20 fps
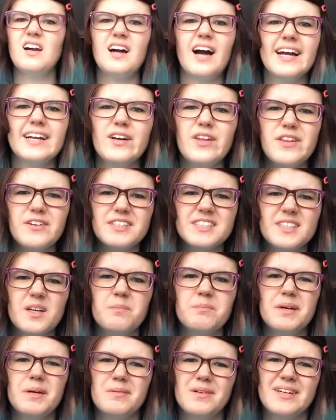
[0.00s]
I know there are
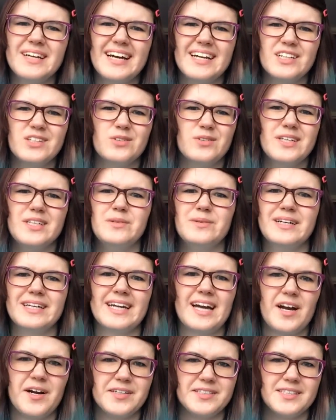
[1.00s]
some people who get annoyed when a
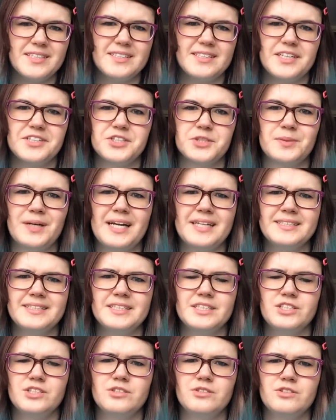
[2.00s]
character's sexuality
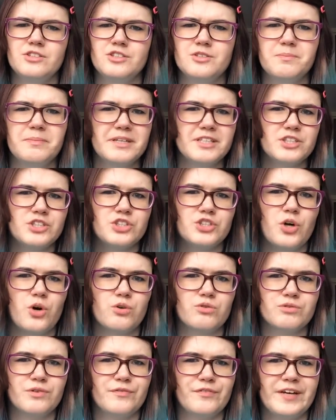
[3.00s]
is used as a big
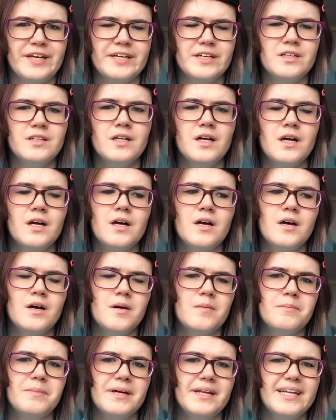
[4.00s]
shock reveal,
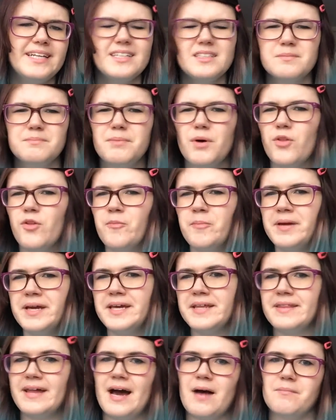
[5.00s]
but it doesn't bother
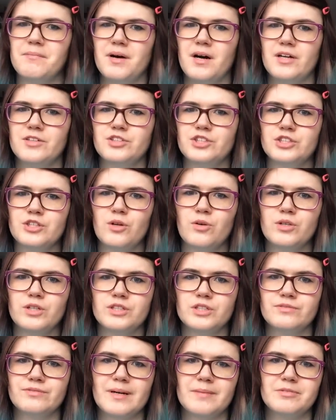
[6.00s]
me that much as long
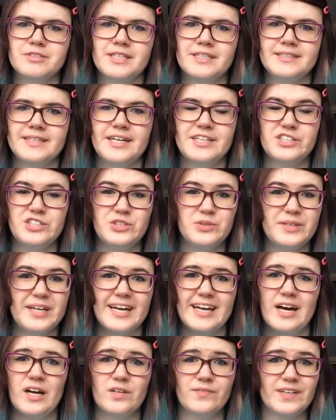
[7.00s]
as the representation you
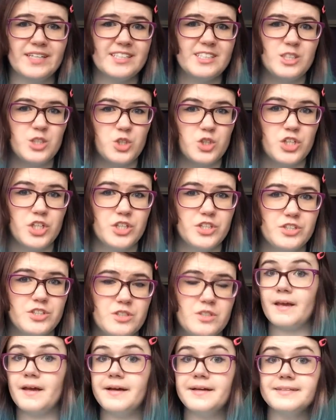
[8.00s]
get out of it is still good.
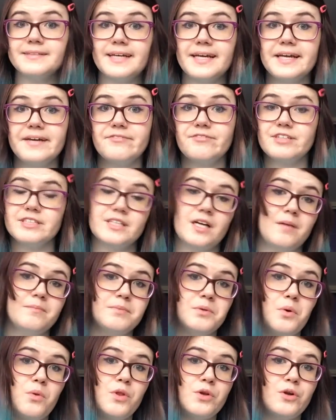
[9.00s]
Take, for
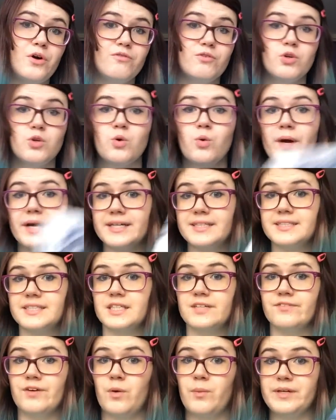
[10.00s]
example, the novel
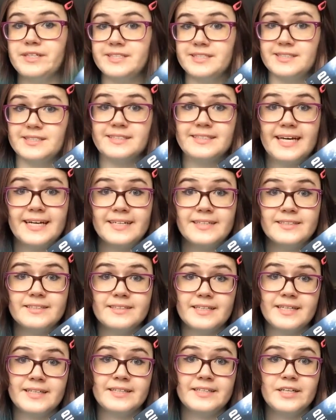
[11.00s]
Quicksilver, which is the
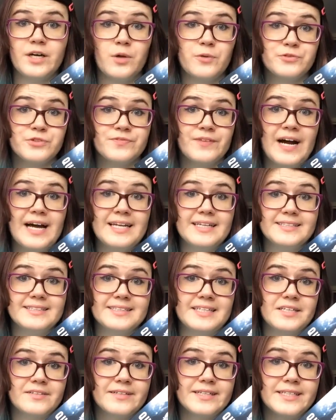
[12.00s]
second in the Ultraviolet
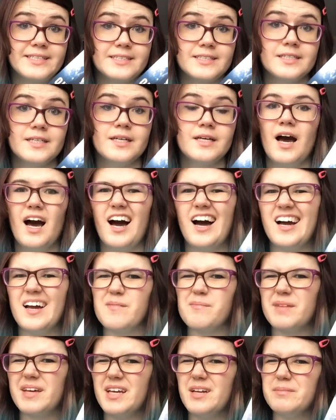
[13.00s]
series.
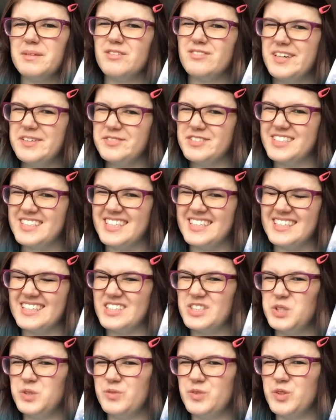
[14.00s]
I'm going to be referencing
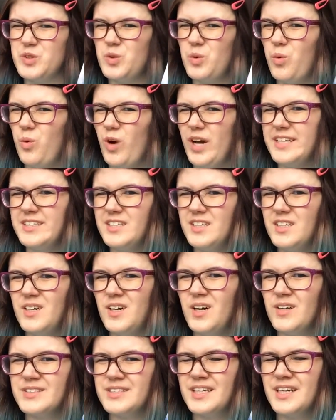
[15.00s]
this novel quite a
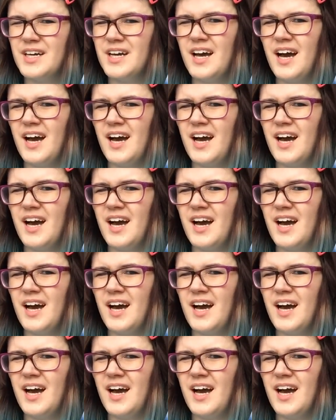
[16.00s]
lot.